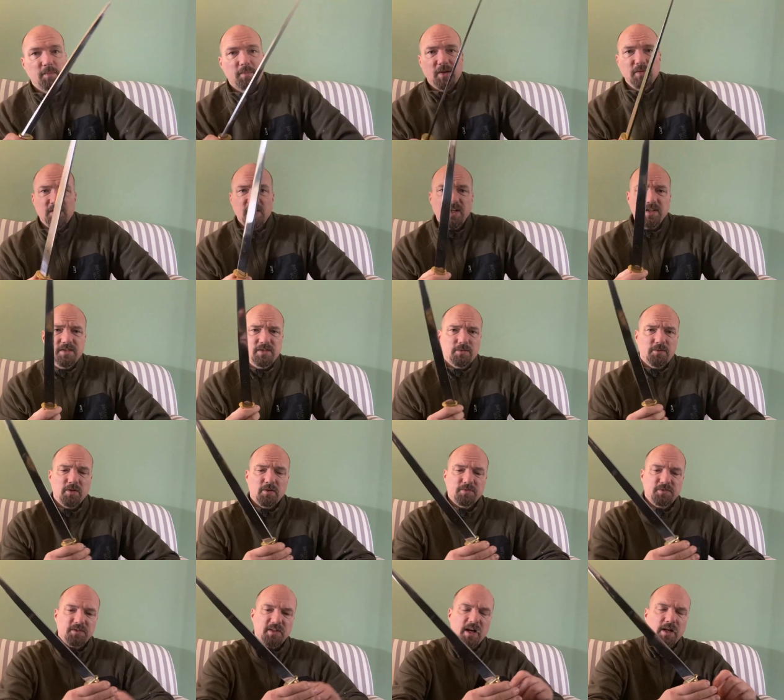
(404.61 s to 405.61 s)
About the history
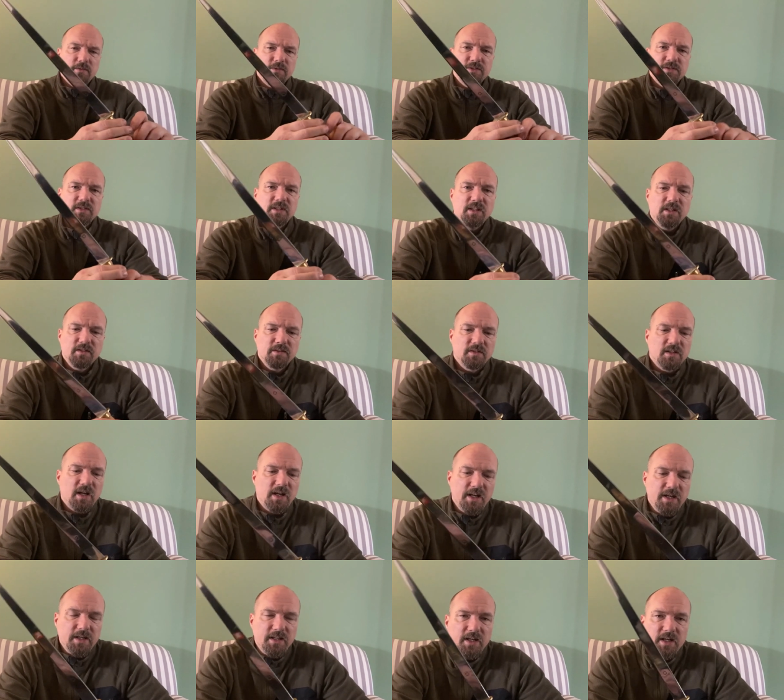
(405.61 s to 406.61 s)
of the Irish Skian,
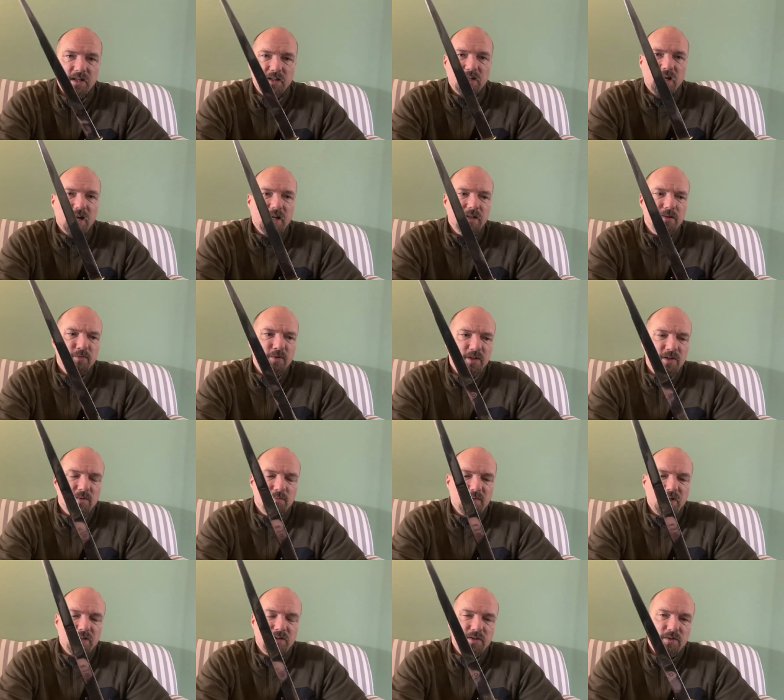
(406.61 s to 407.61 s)
I can highly
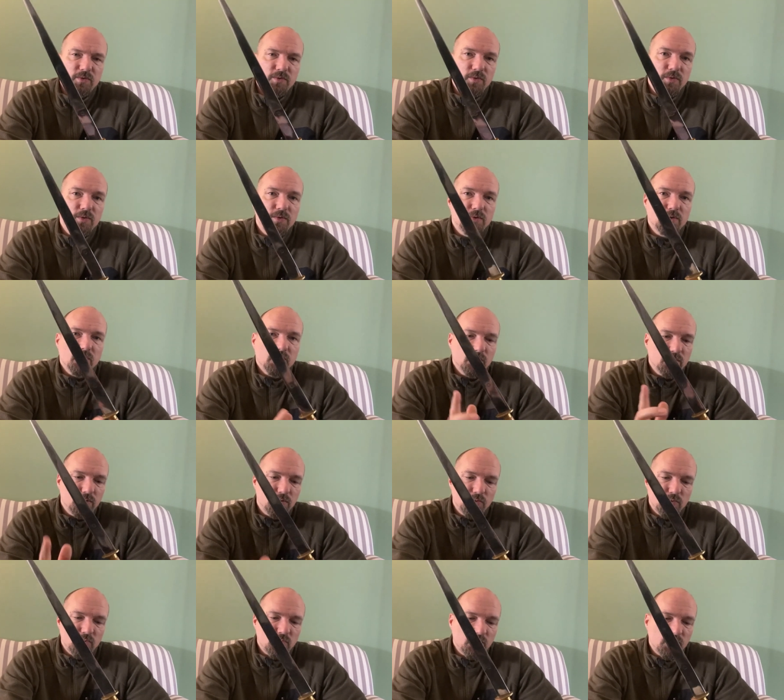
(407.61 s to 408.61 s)
recommend you to go
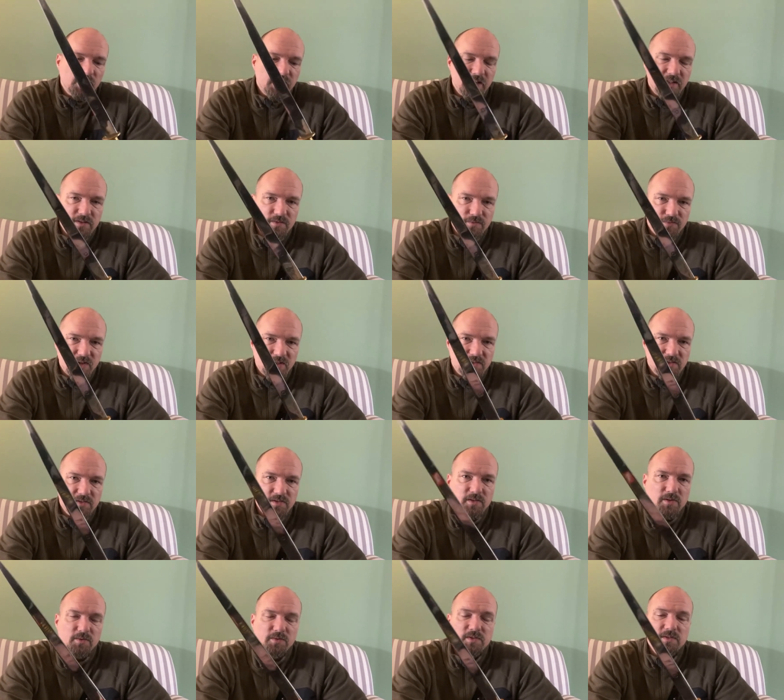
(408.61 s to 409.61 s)
to Nathan
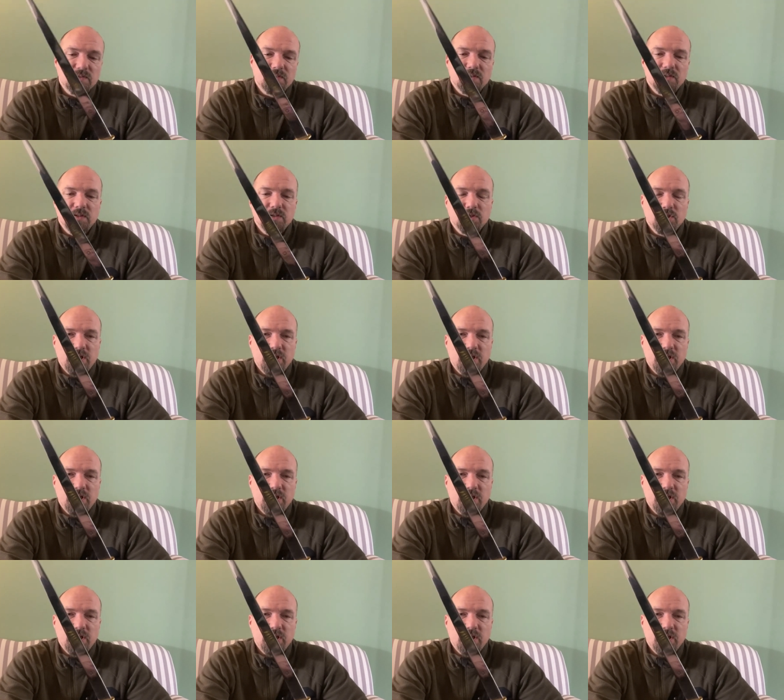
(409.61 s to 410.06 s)
Featherstone's uh,